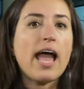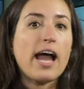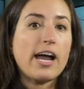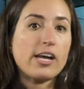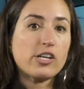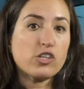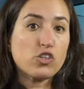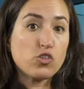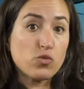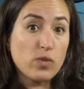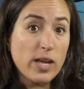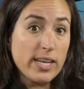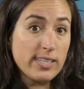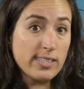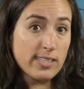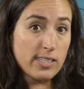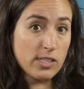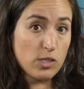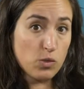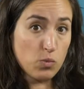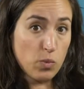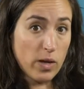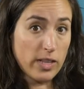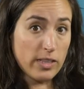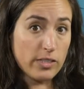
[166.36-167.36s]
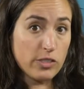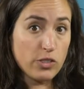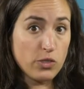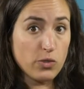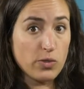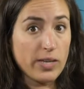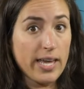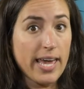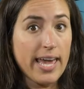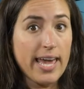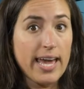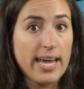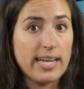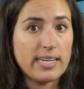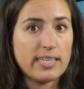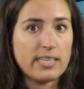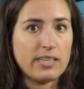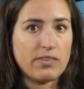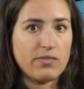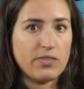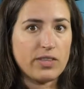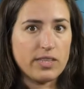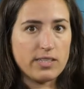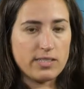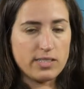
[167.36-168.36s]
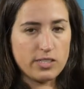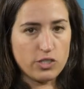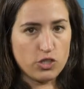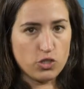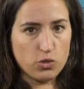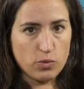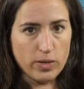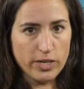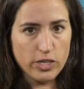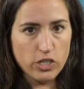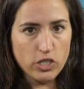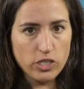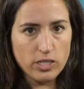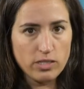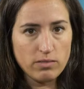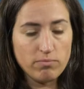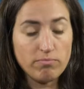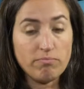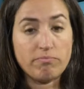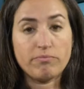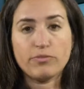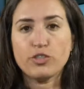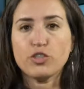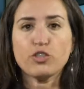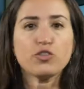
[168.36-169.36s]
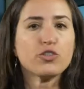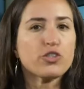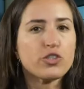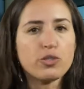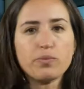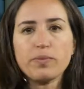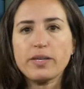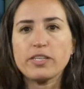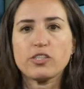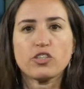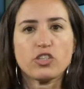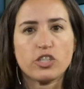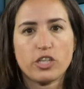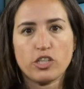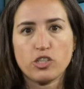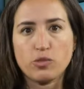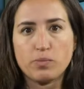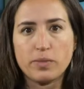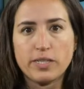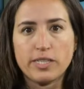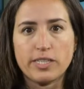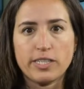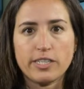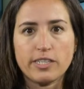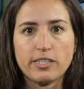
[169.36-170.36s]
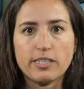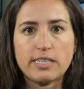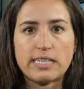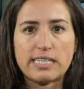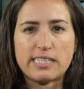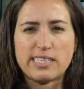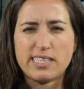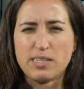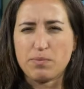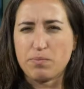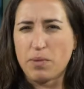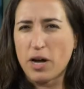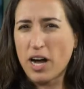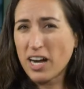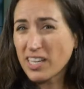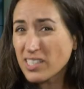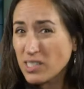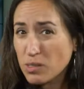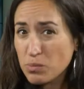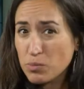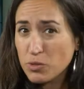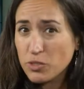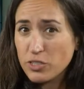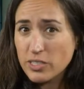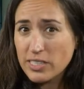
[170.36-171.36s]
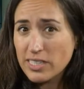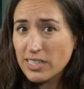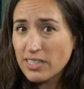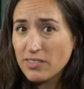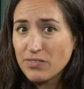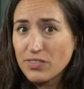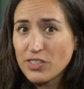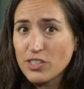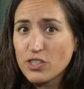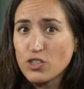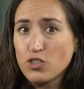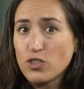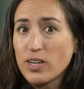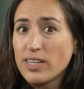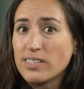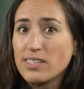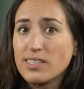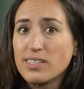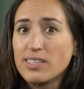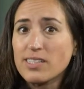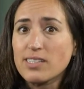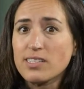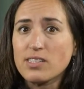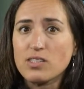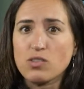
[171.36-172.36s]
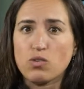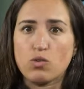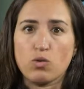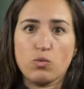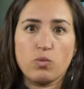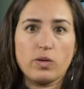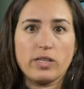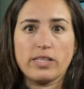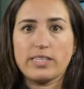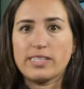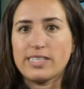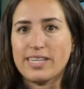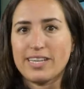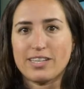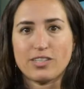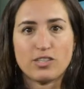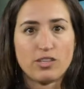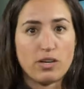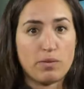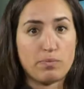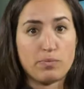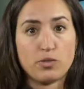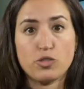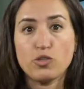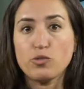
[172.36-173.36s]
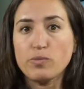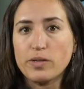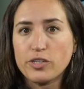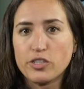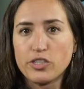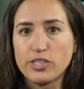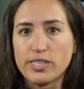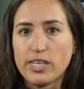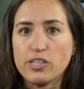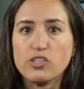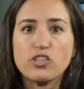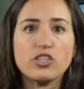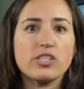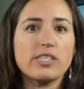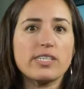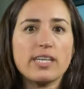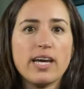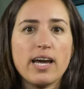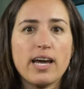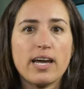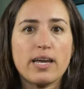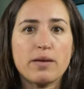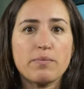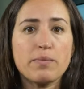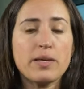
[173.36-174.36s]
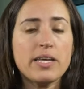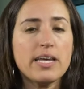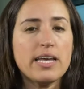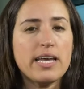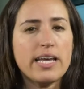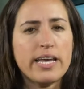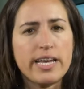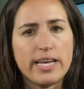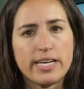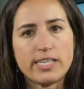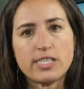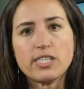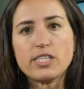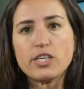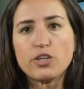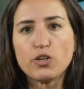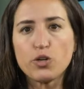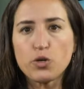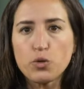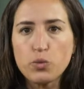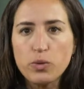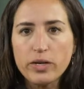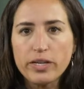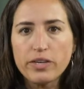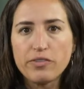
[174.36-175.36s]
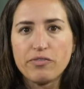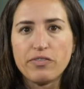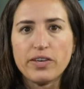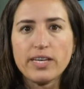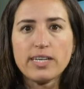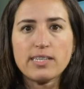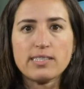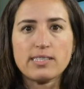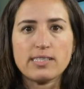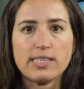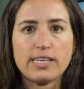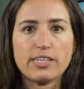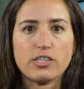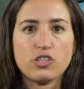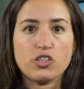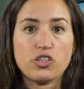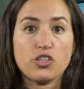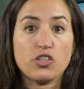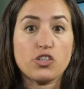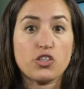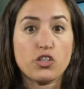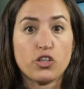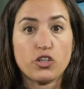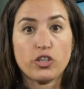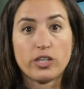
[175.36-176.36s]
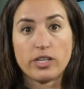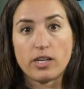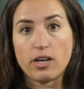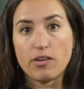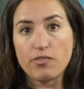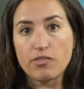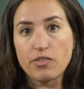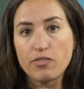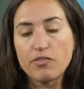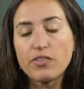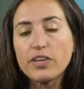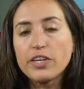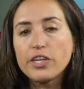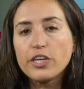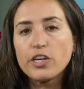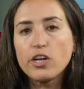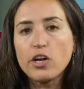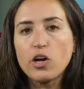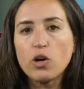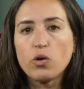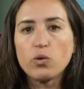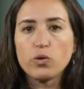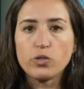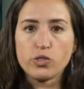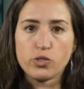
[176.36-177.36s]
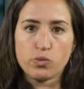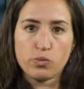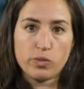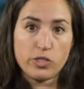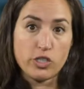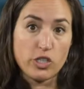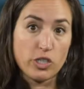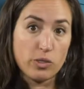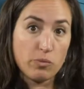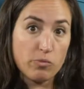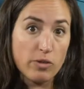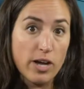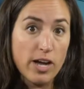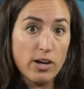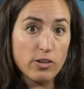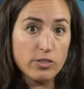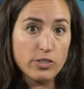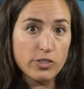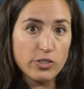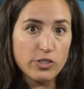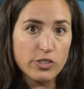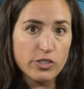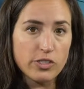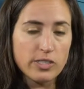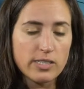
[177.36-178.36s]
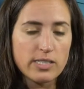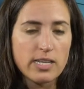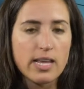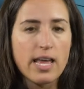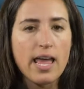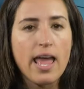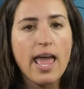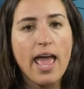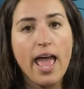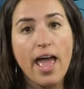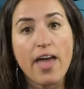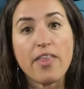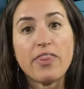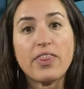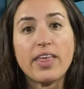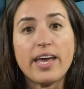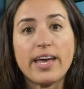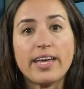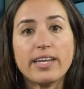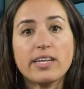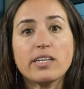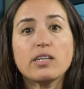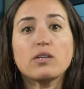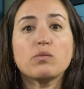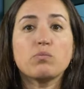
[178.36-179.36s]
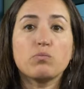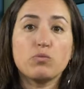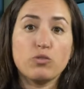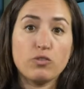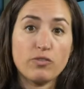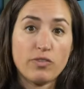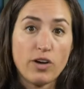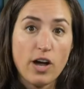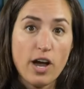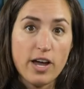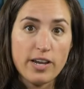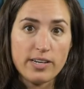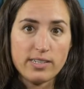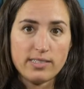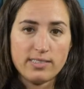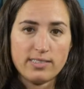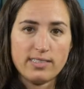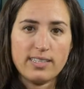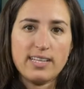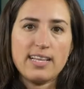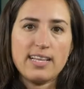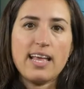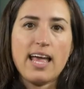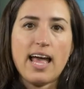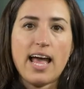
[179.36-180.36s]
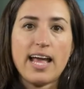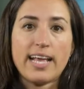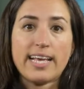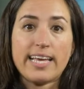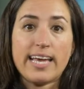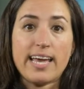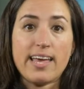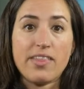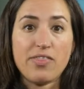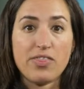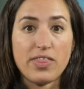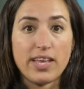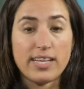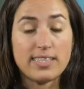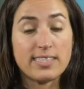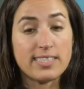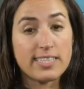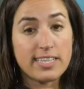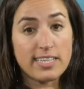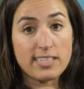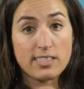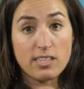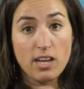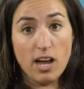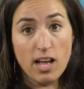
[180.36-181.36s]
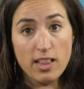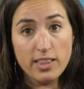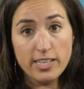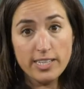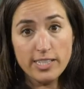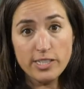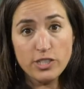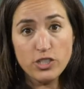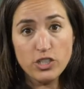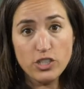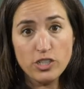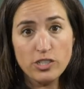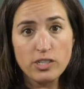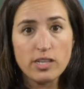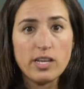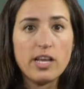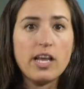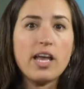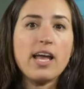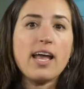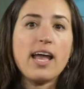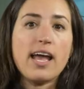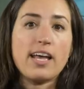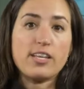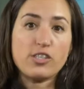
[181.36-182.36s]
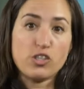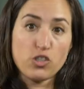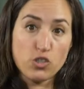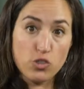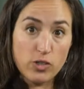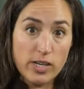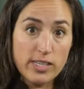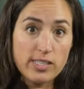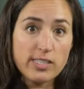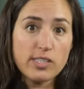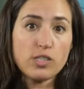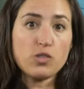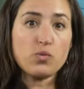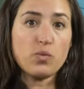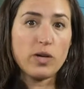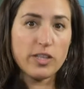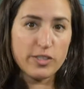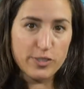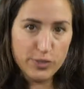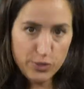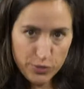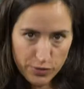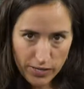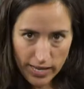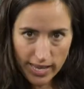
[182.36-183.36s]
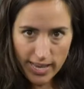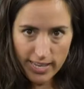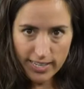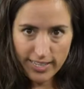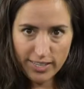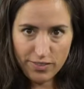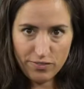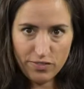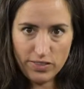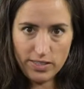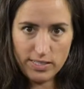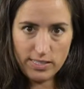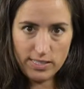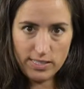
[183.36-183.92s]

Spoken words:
address as well as you can given the situation. Use your best judgment here. Is it possible to even address this, or will it take up too much session time? Is there a quick fix, like just turning off the video or switching browsers? And then move on. Again, that's acknowledge, address as well as you can given the